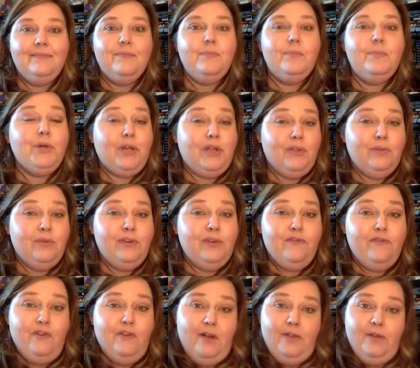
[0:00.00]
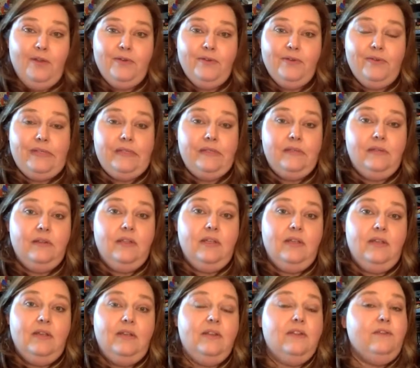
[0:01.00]
book 3 follows
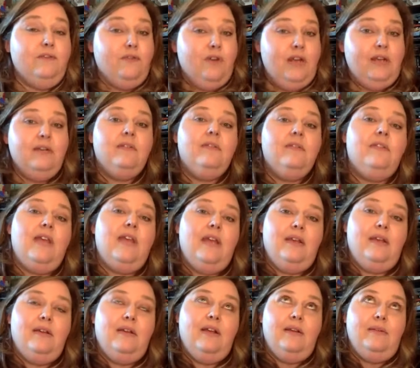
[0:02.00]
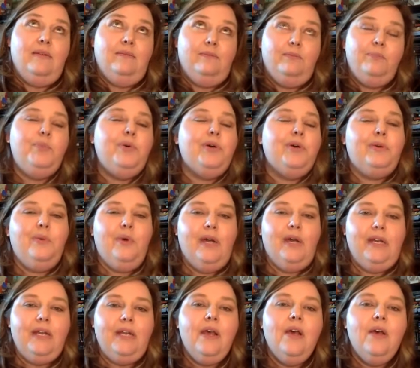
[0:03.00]
the friend. In book
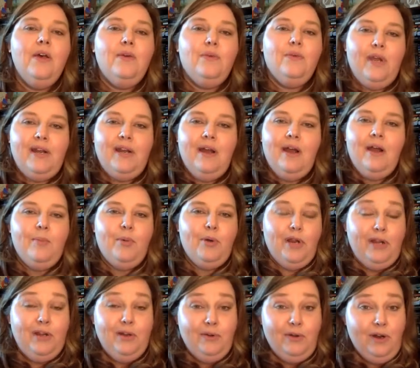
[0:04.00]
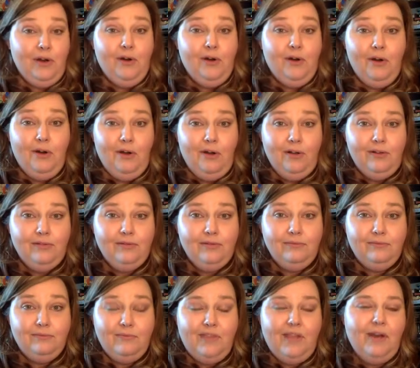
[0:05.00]
1, Ran, Harper, and Nona
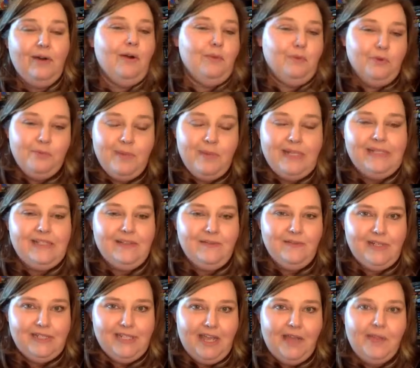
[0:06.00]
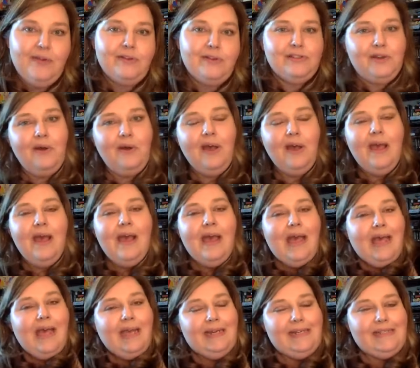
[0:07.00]
they're all roommates living together. So
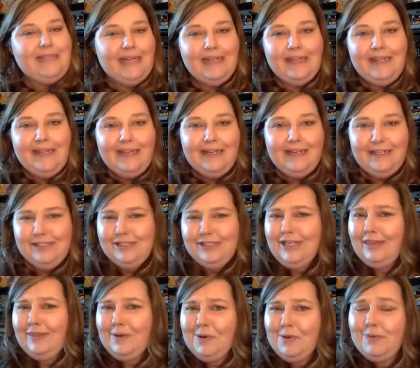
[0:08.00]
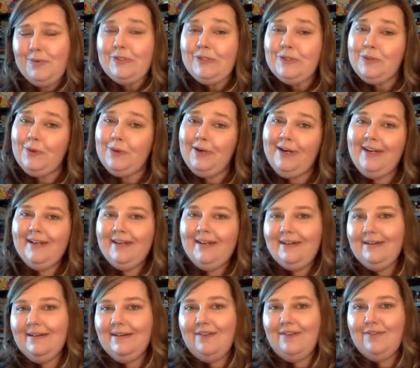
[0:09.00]
I decided they could each get their own story and
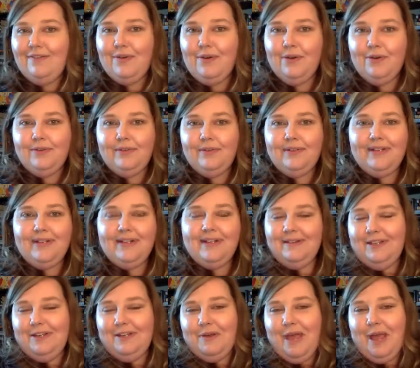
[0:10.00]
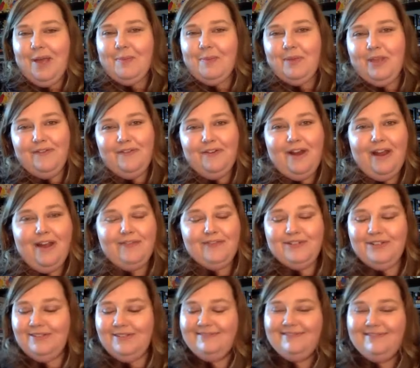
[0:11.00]
have their own, happy ever
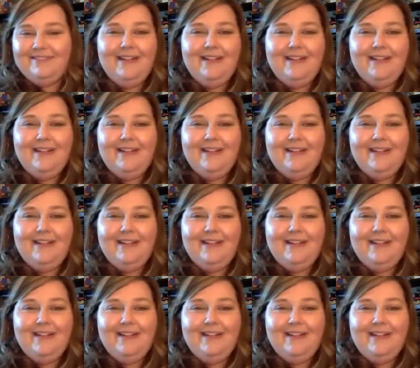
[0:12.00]
after.